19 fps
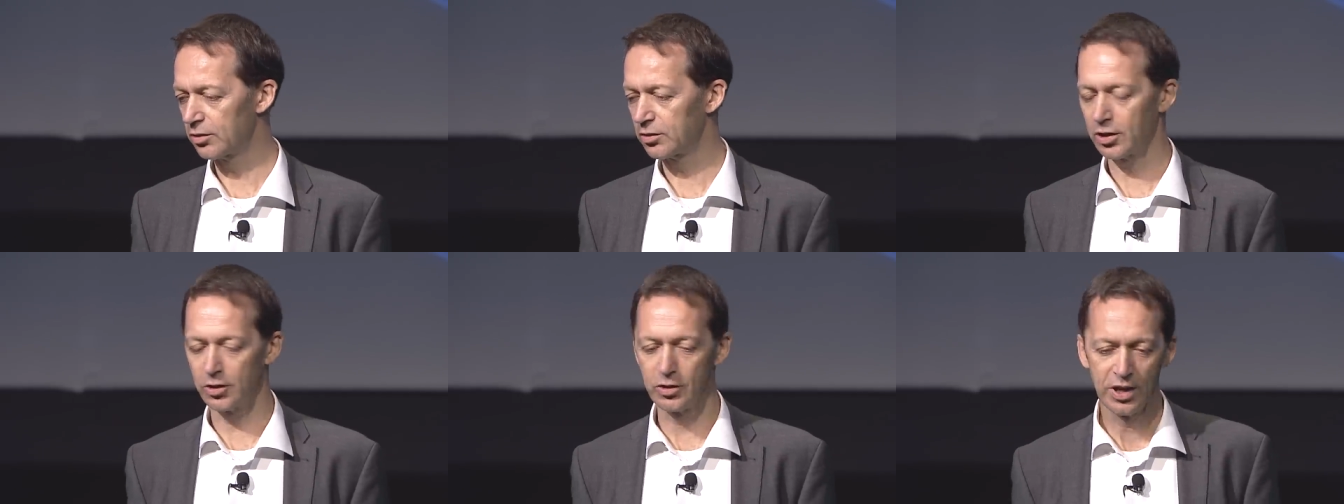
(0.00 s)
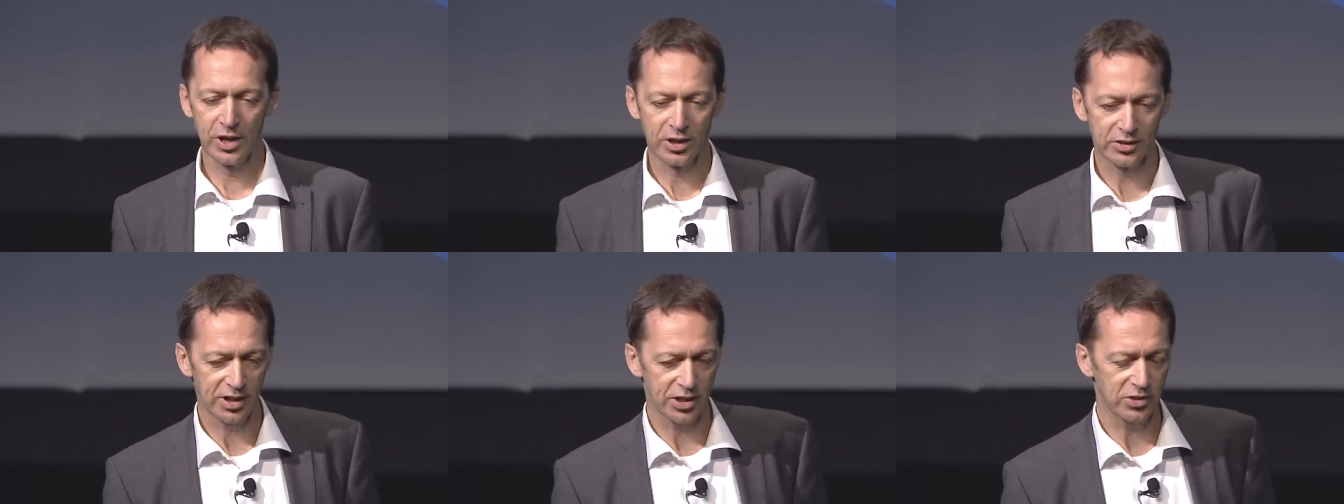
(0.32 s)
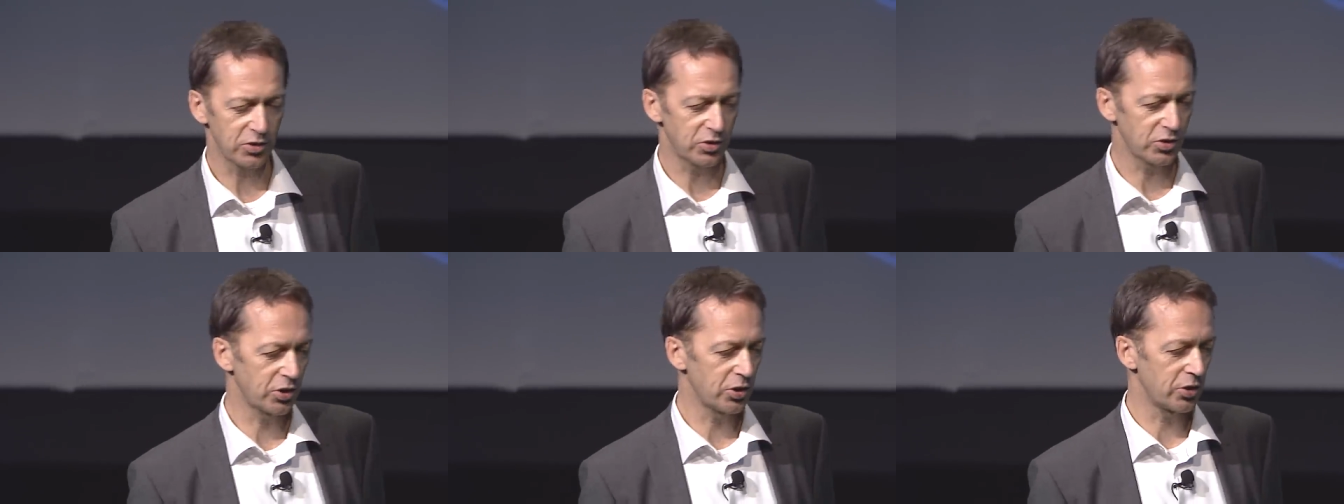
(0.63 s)
So
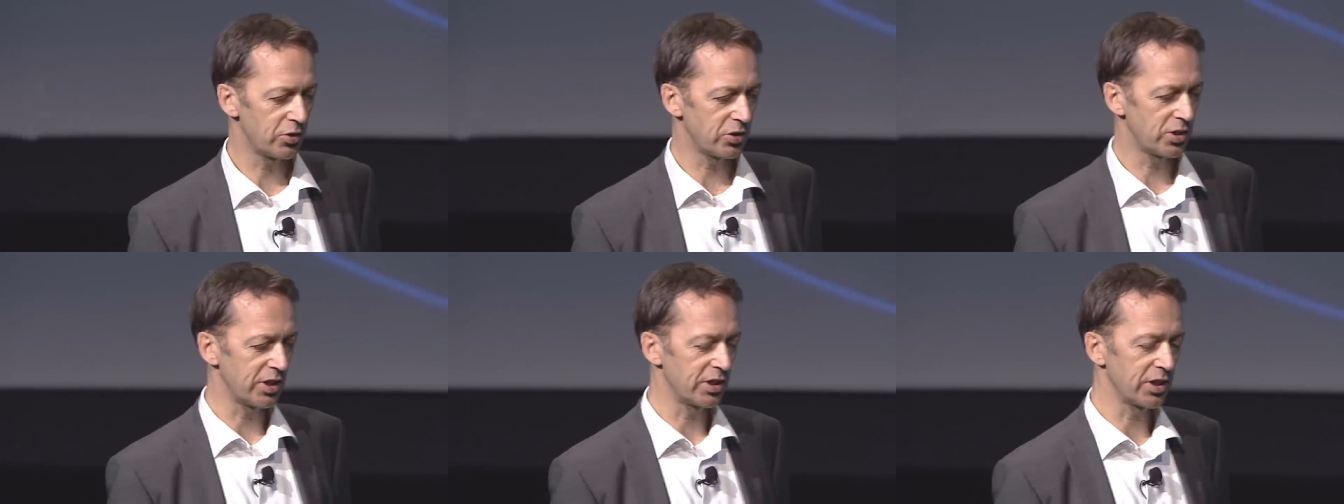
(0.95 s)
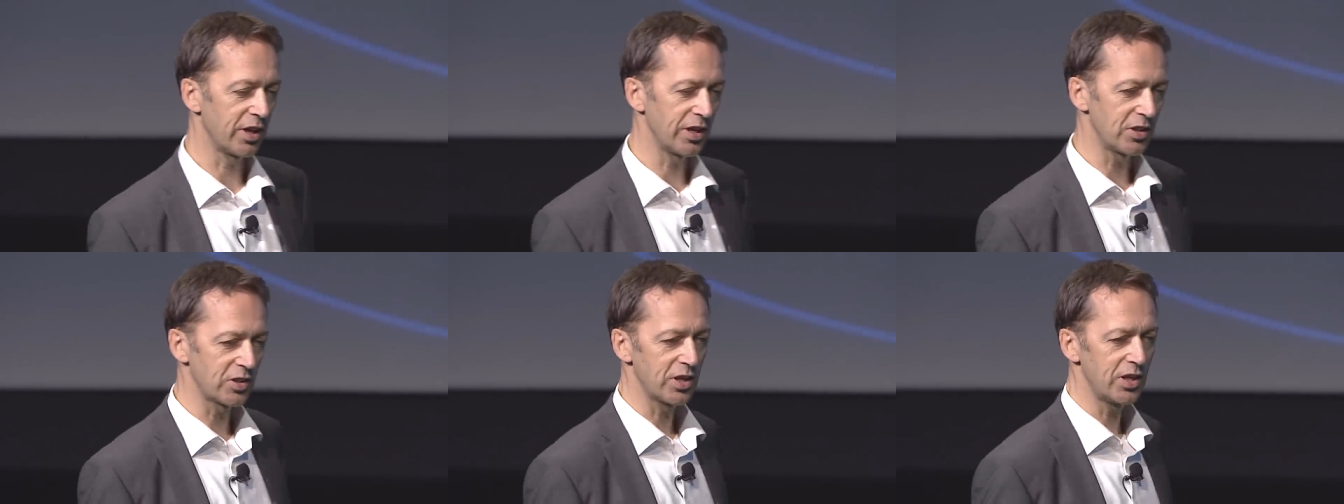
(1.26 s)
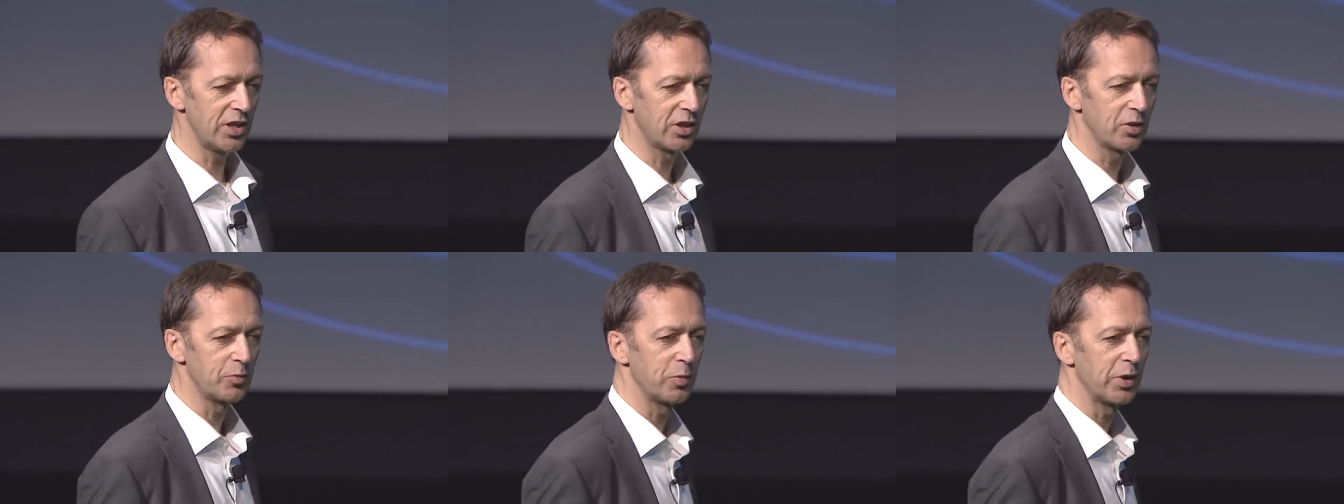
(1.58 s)
data security and
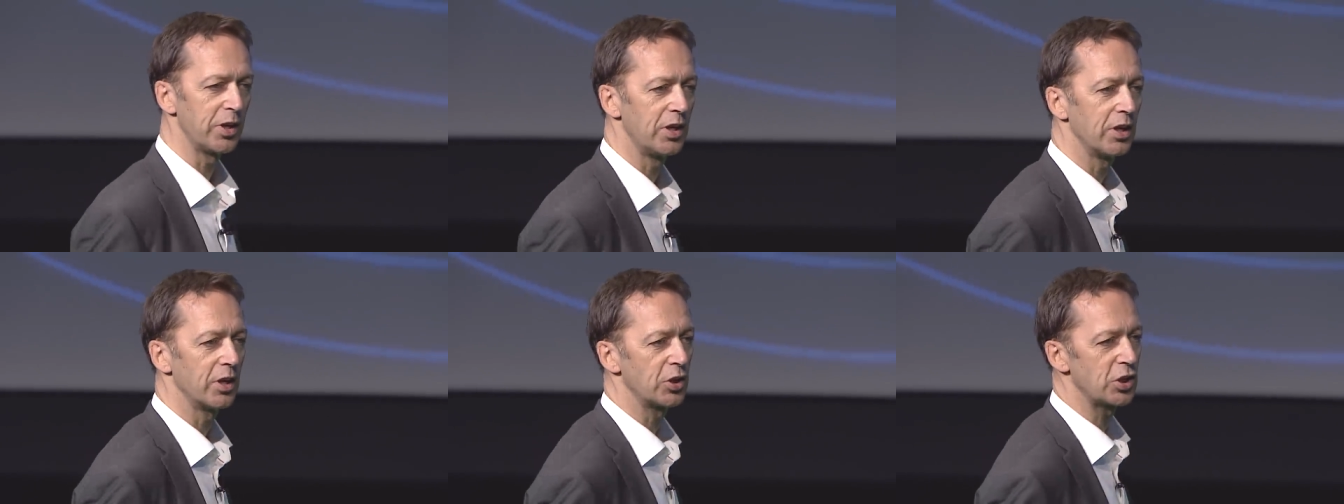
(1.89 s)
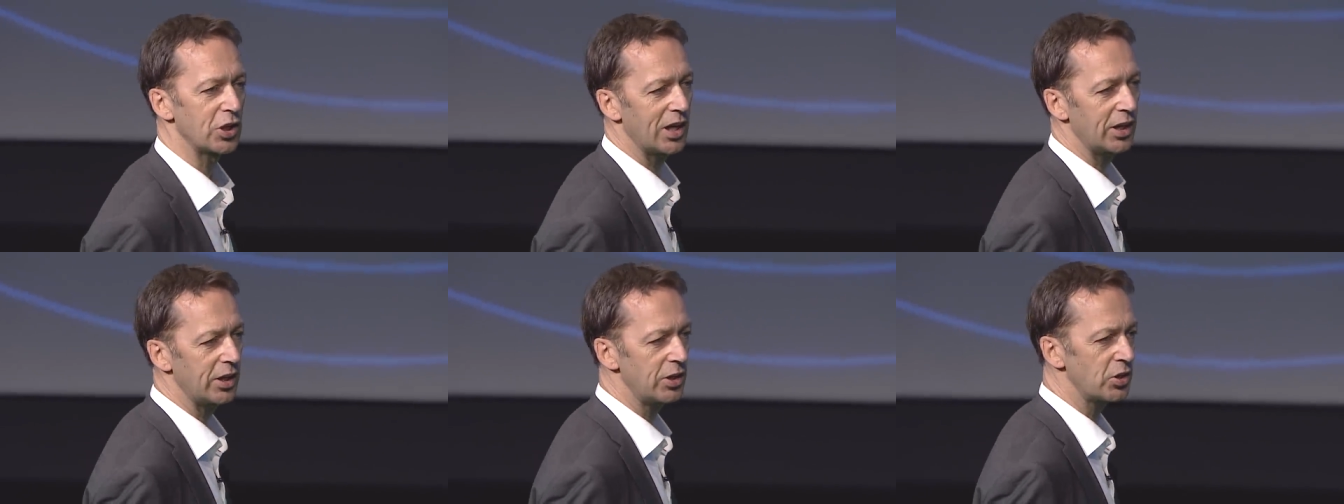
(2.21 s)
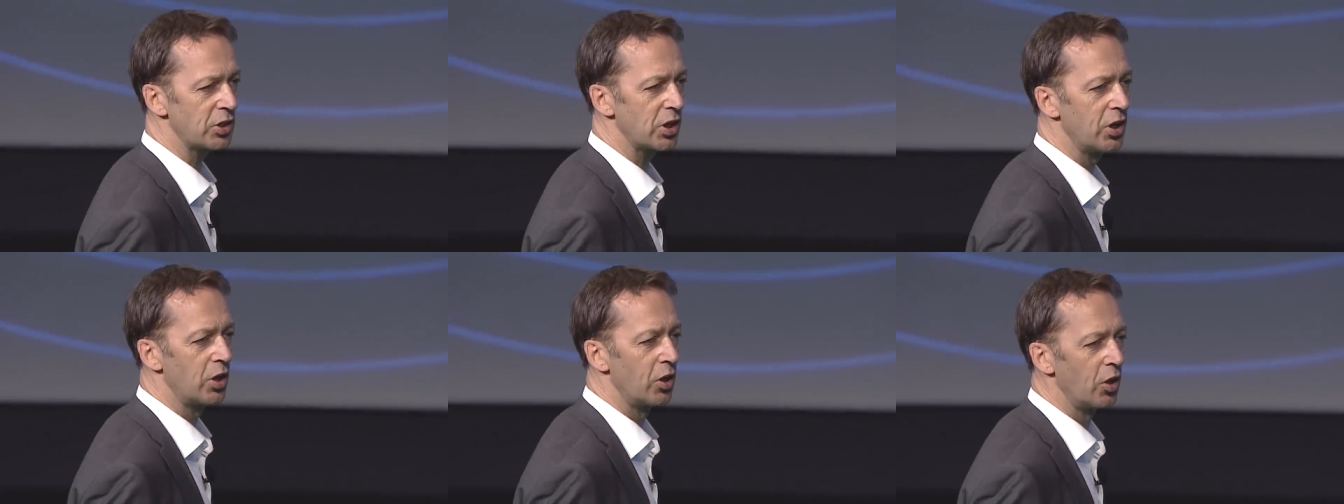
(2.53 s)
IT can be a challenge.